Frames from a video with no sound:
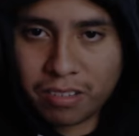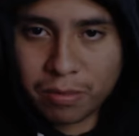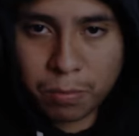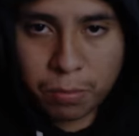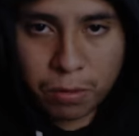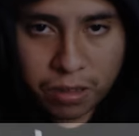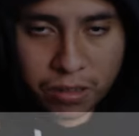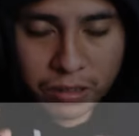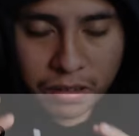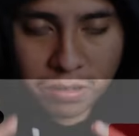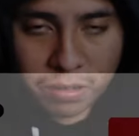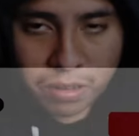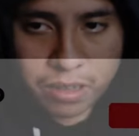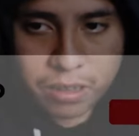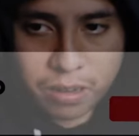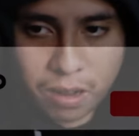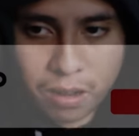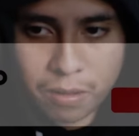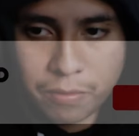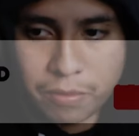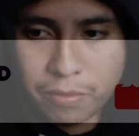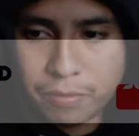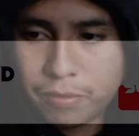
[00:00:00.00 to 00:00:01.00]
please click
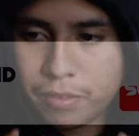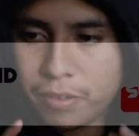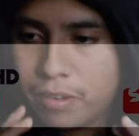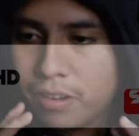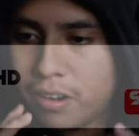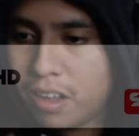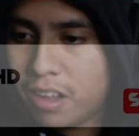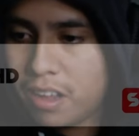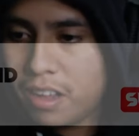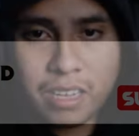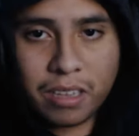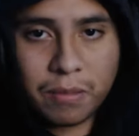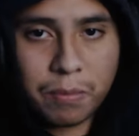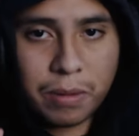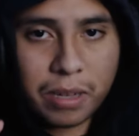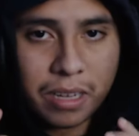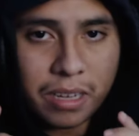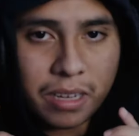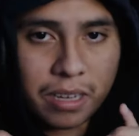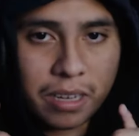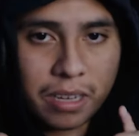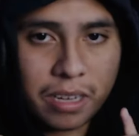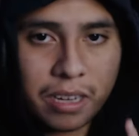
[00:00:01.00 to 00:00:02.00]
off. If you're not,
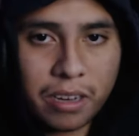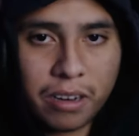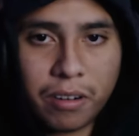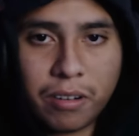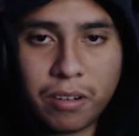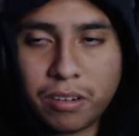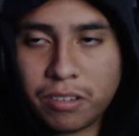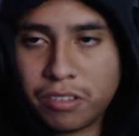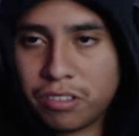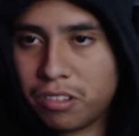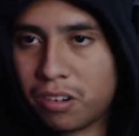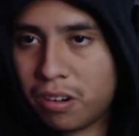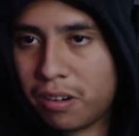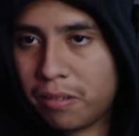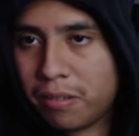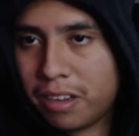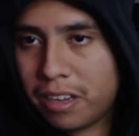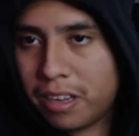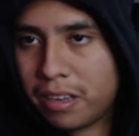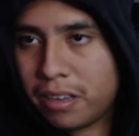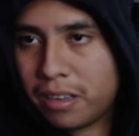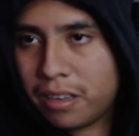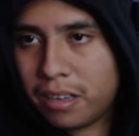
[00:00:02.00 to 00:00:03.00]
be here and start
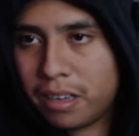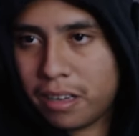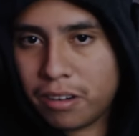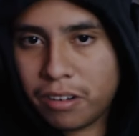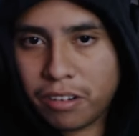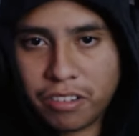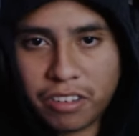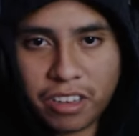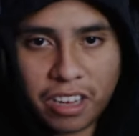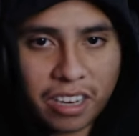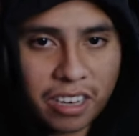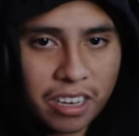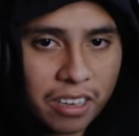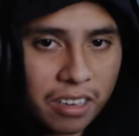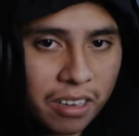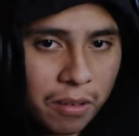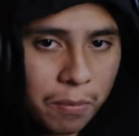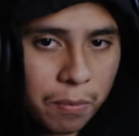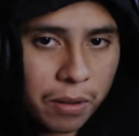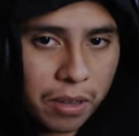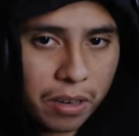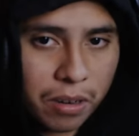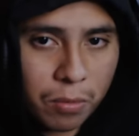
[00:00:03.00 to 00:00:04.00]
getting entertaining.
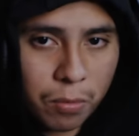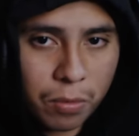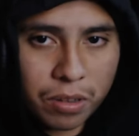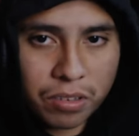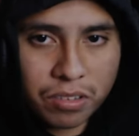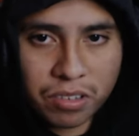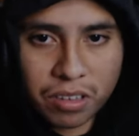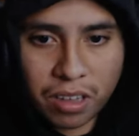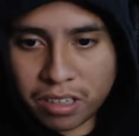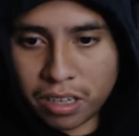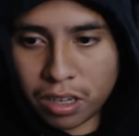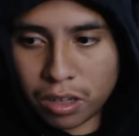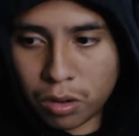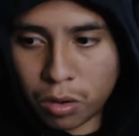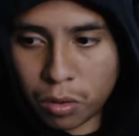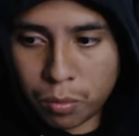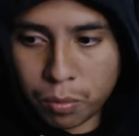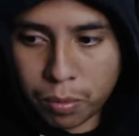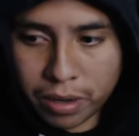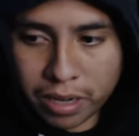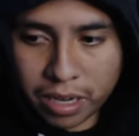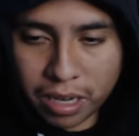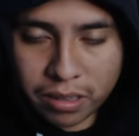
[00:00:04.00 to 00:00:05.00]
But anyways, guys, I go
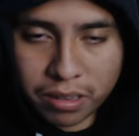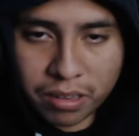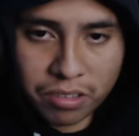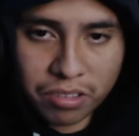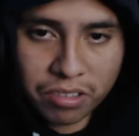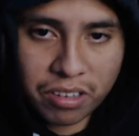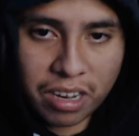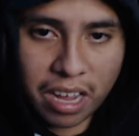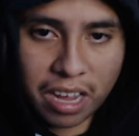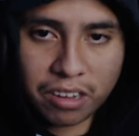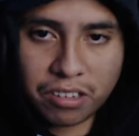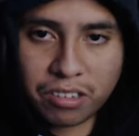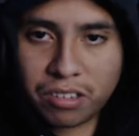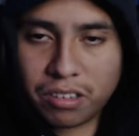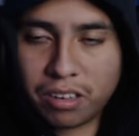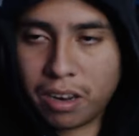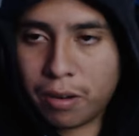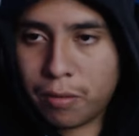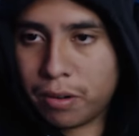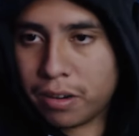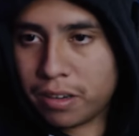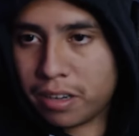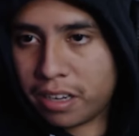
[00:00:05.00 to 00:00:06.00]
bring out the snacks and
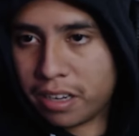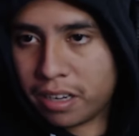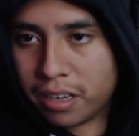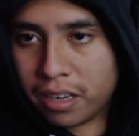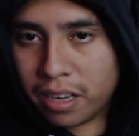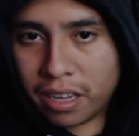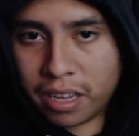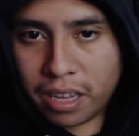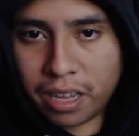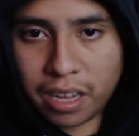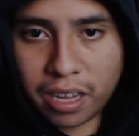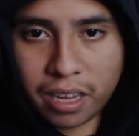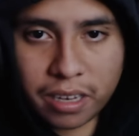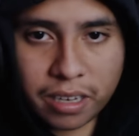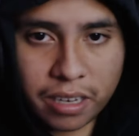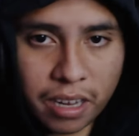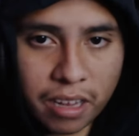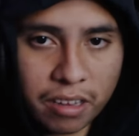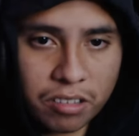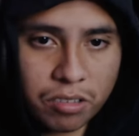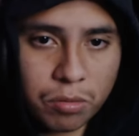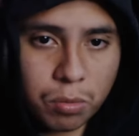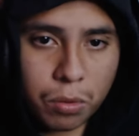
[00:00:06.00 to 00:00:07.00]
everything. And
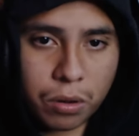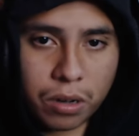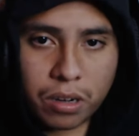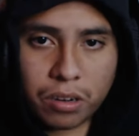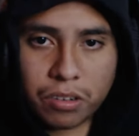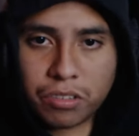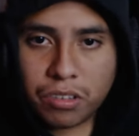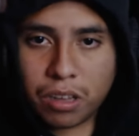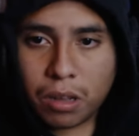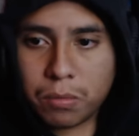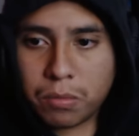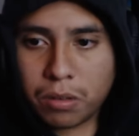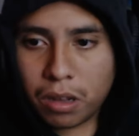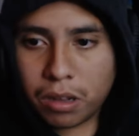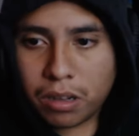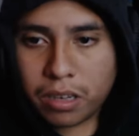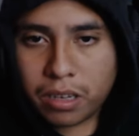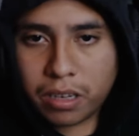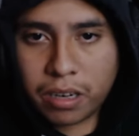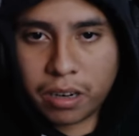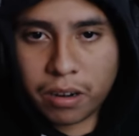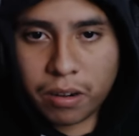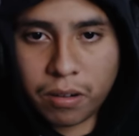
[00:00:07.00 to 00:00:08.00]
yes, we're going to stop
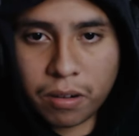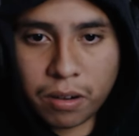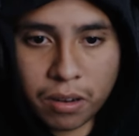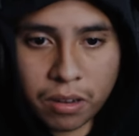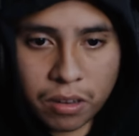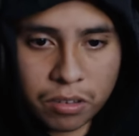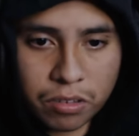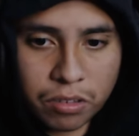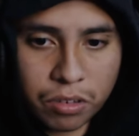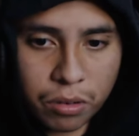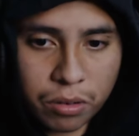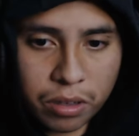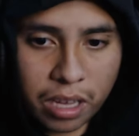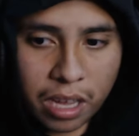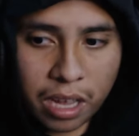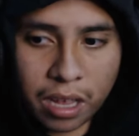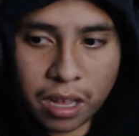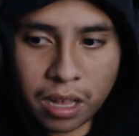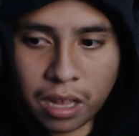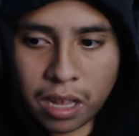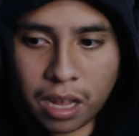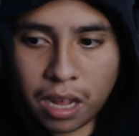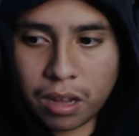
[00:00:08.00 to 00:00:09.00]
talking here. So
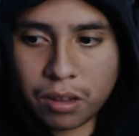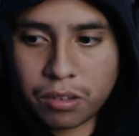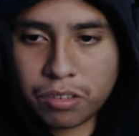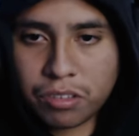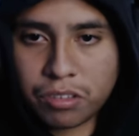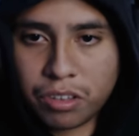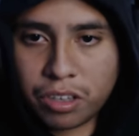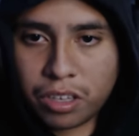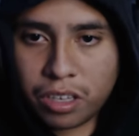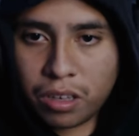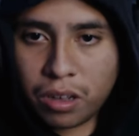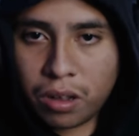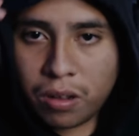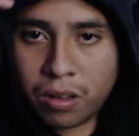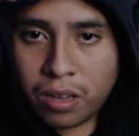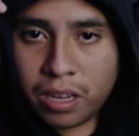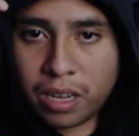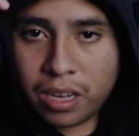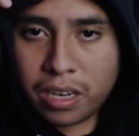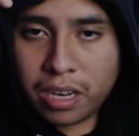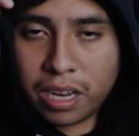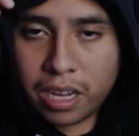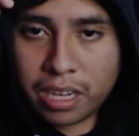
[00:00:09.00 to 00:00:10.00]
yeah, I'll see y'all
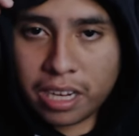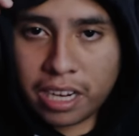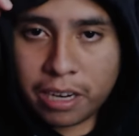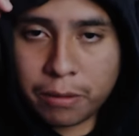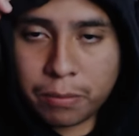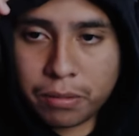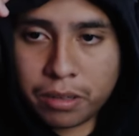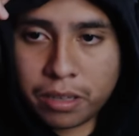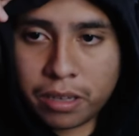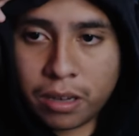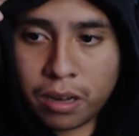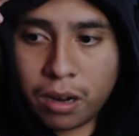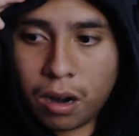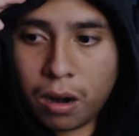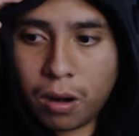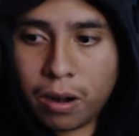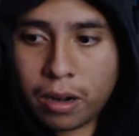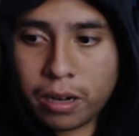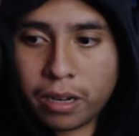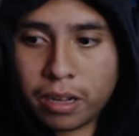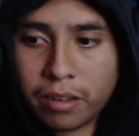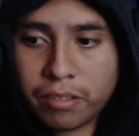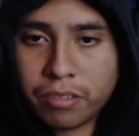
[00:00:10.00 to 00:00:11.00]
in that gameplay. All
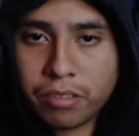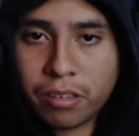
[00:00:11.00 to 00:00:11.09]
right, guys,